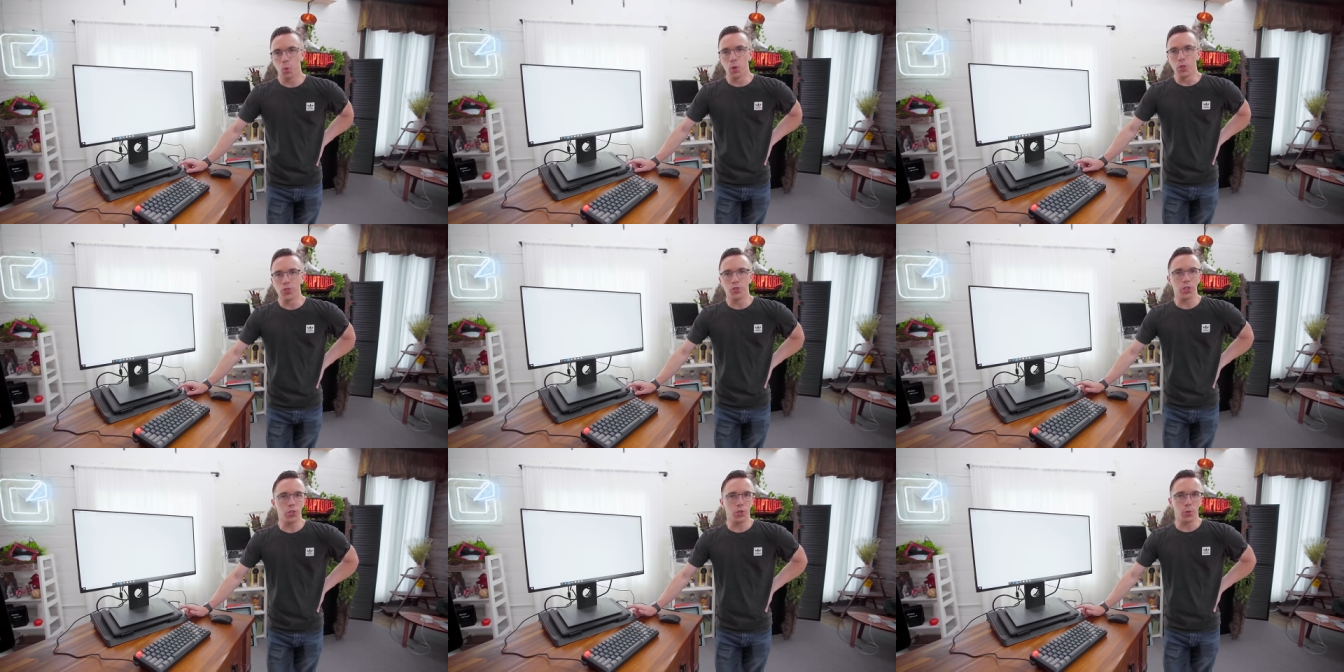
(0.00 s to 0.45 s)

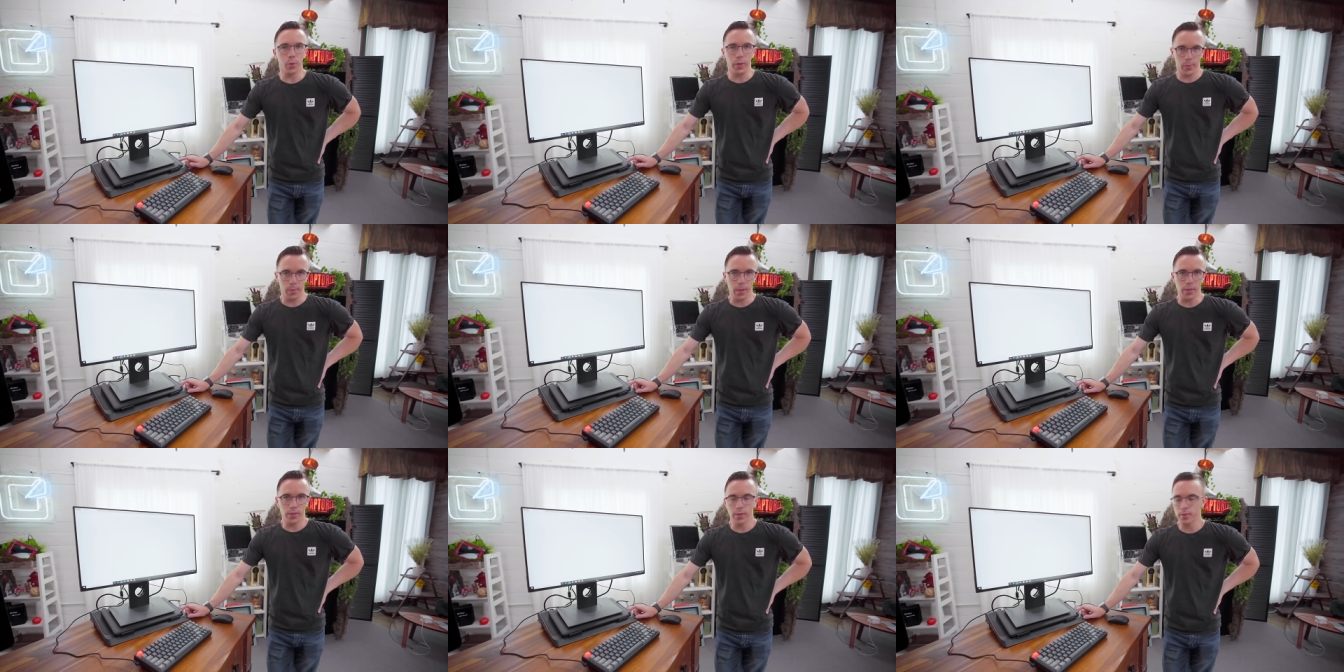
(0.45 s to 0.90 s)
was just too
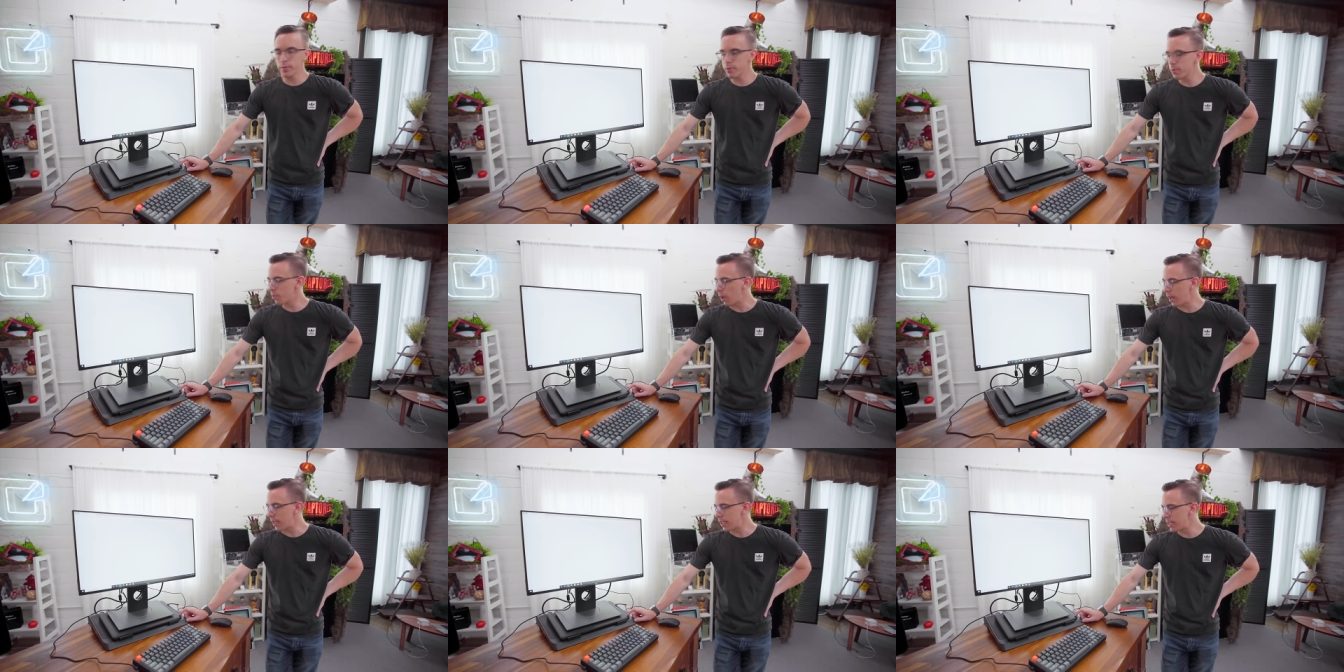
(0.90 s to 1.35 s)
expensive,
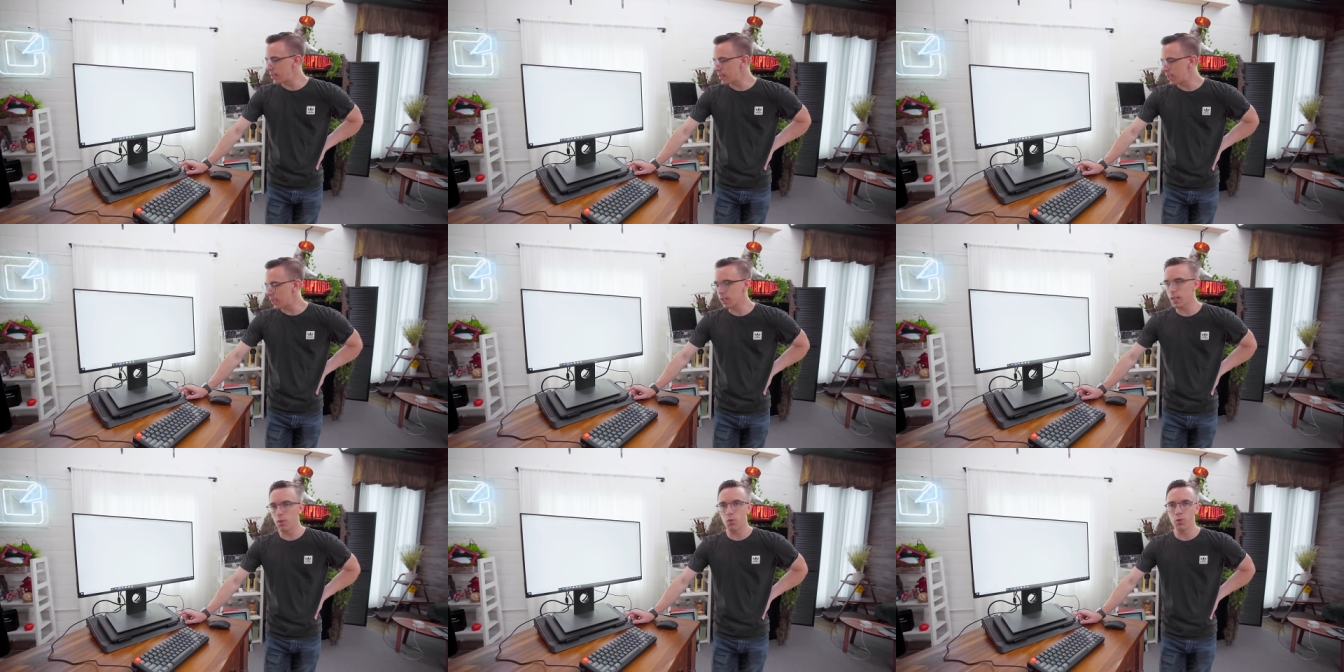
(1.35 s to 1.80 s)
right?
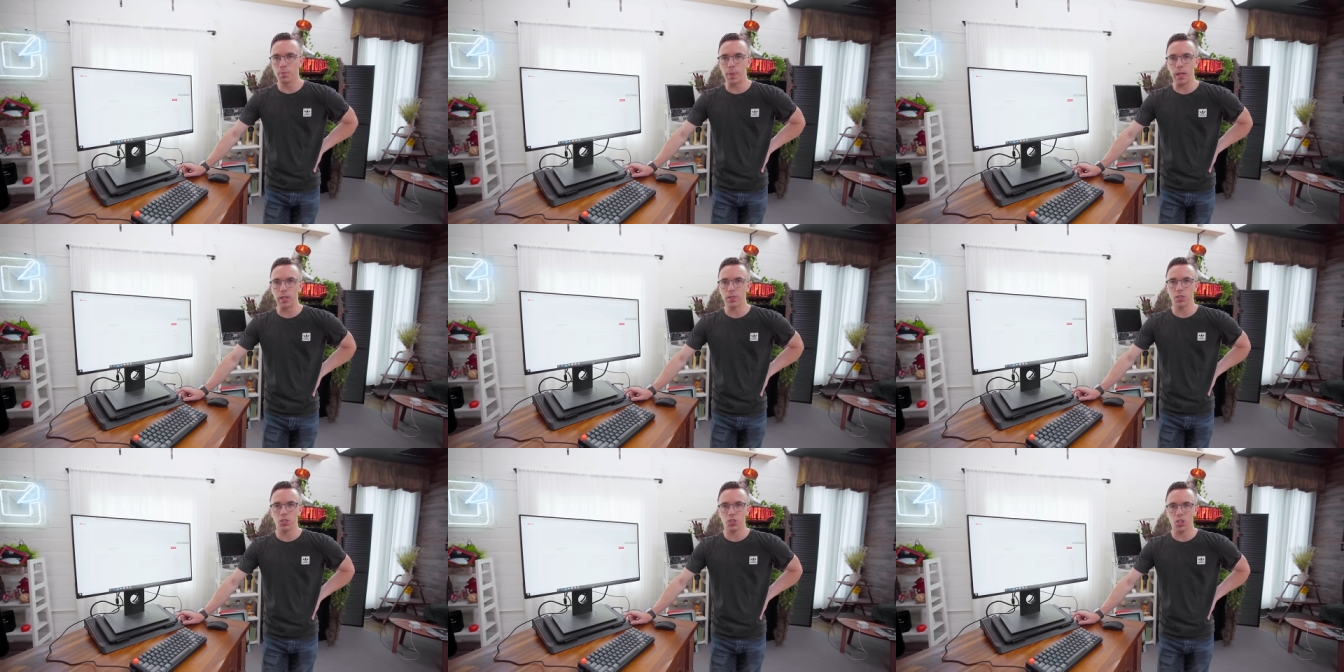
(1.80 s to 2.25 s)
Considering that it was
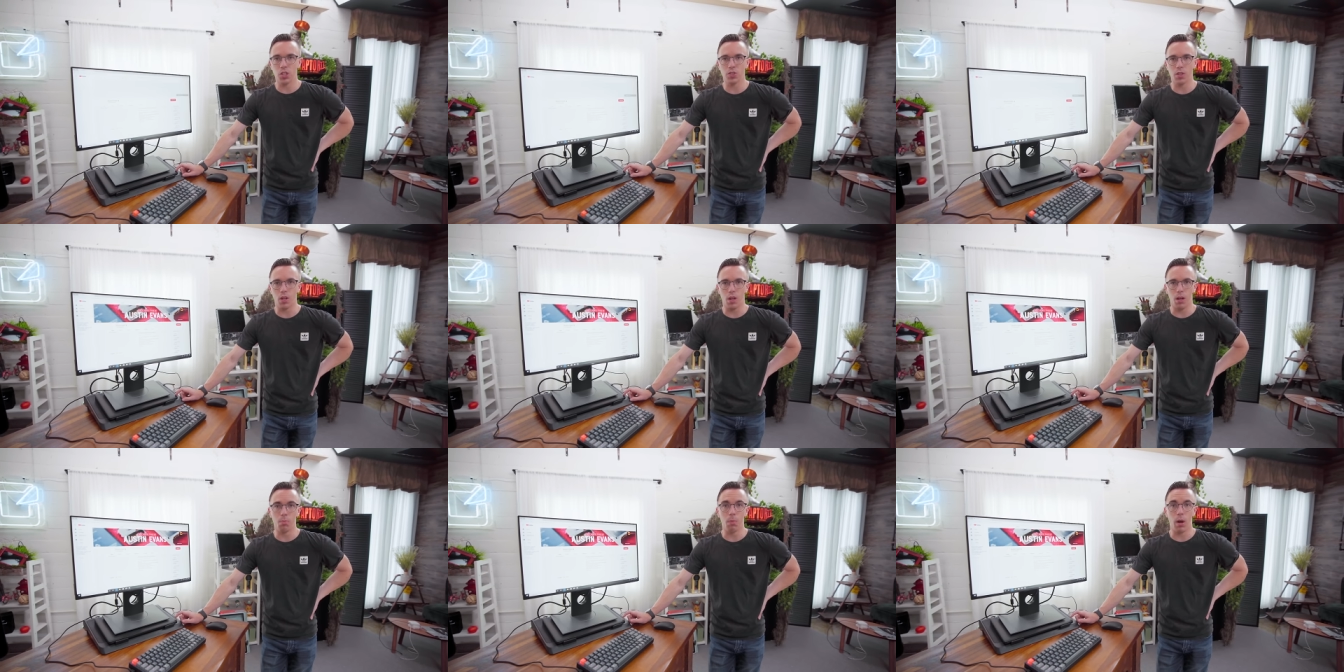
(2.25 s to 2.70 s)
basically
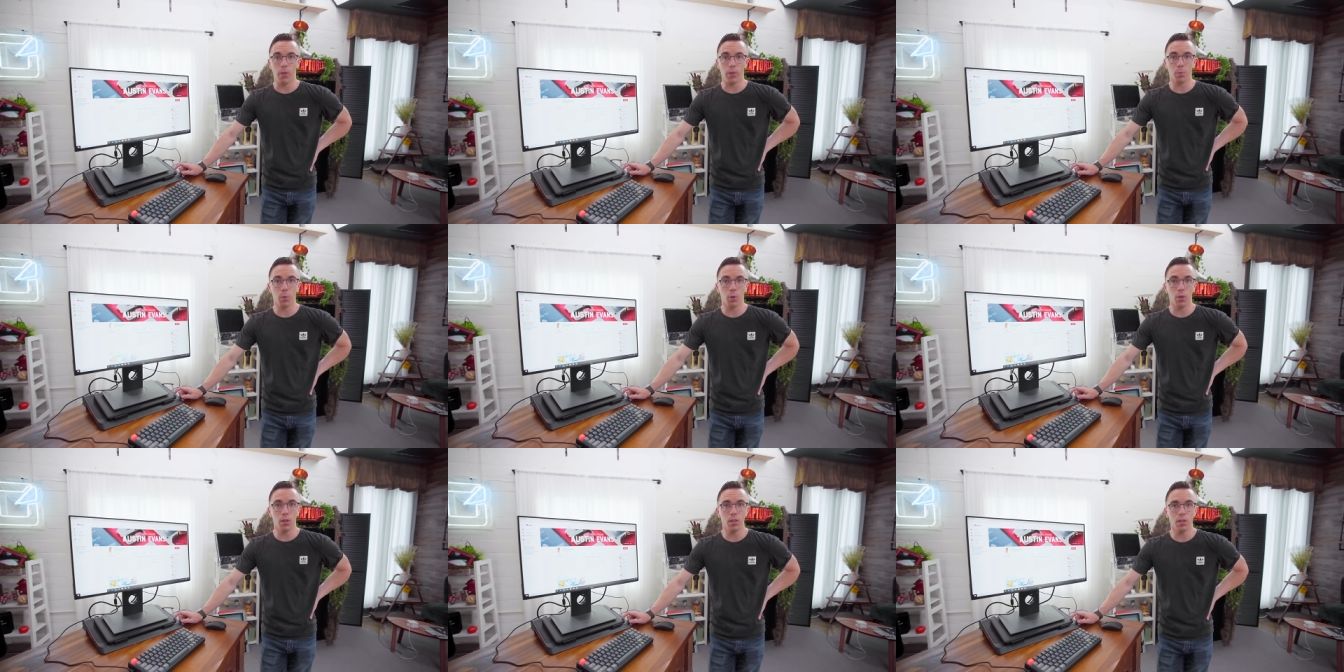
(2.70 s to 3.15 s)
just a
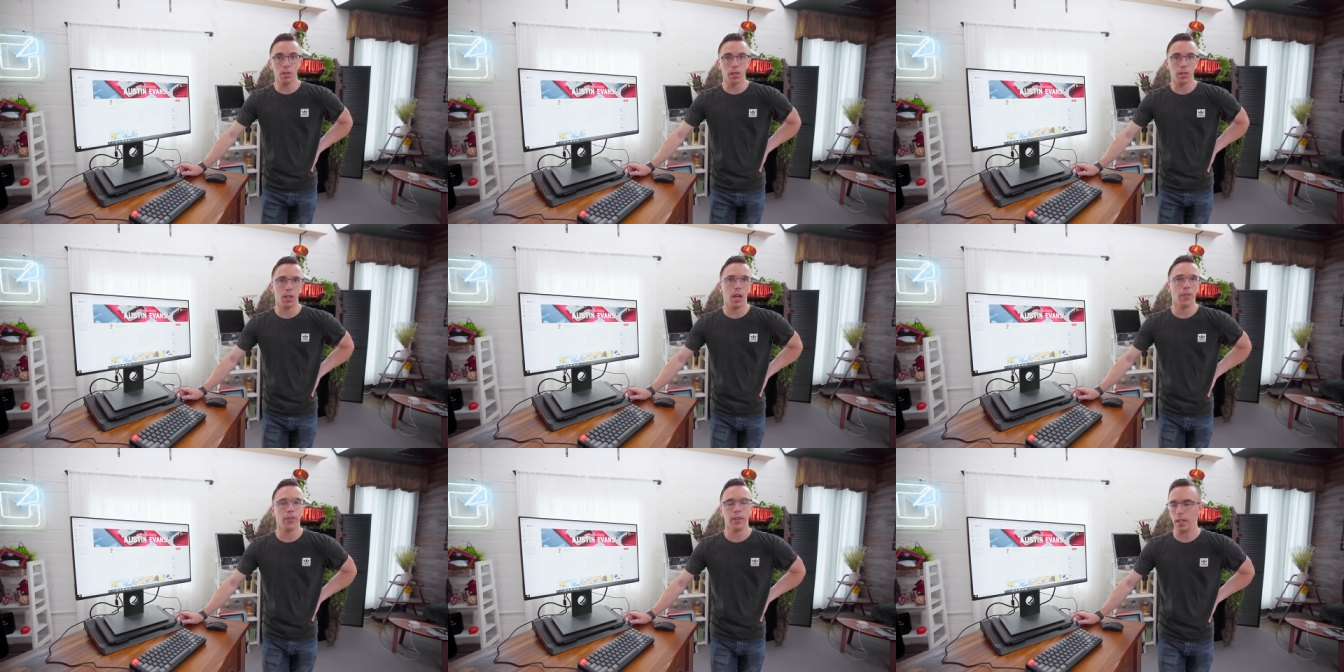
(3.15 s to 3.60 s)
motherboard
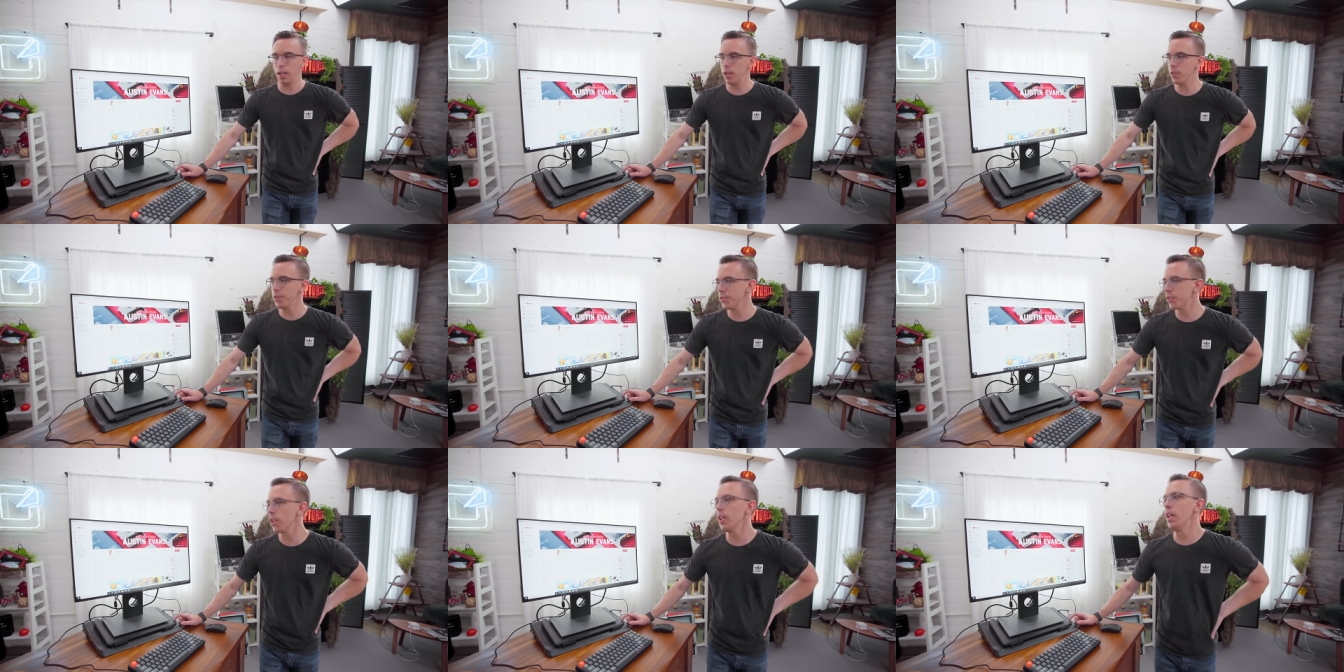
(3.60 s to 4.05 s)
and nothing
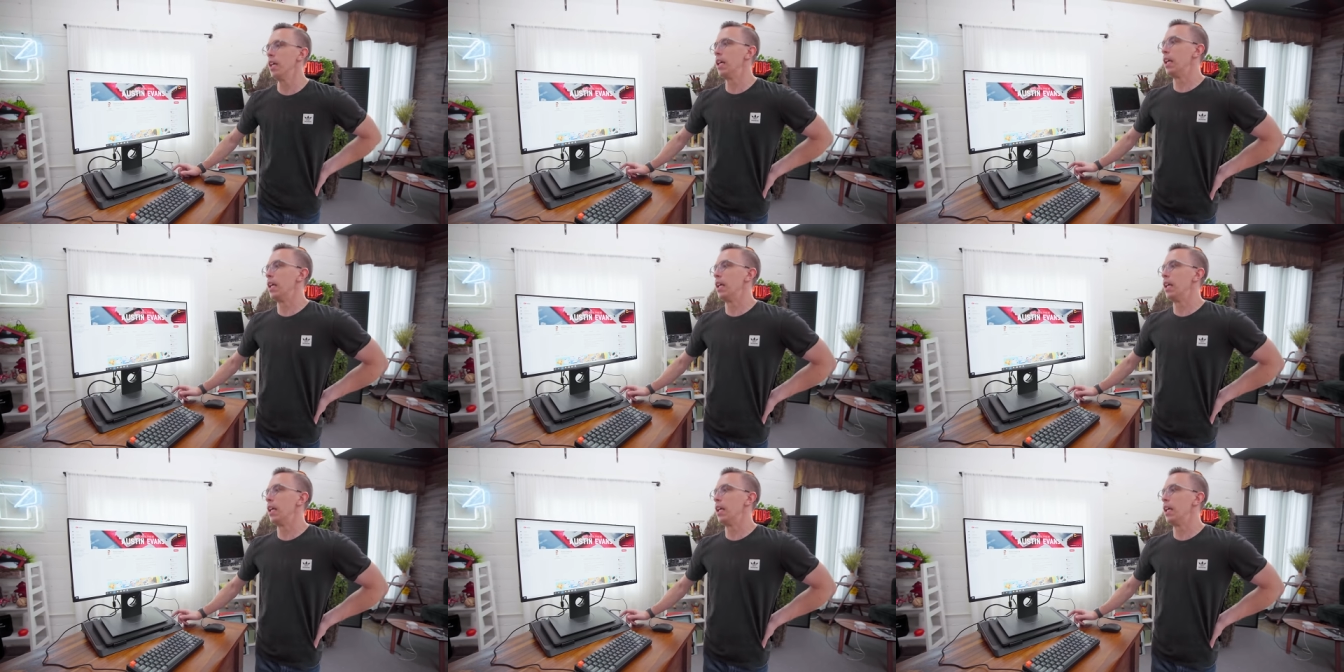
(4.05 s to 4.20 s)
else,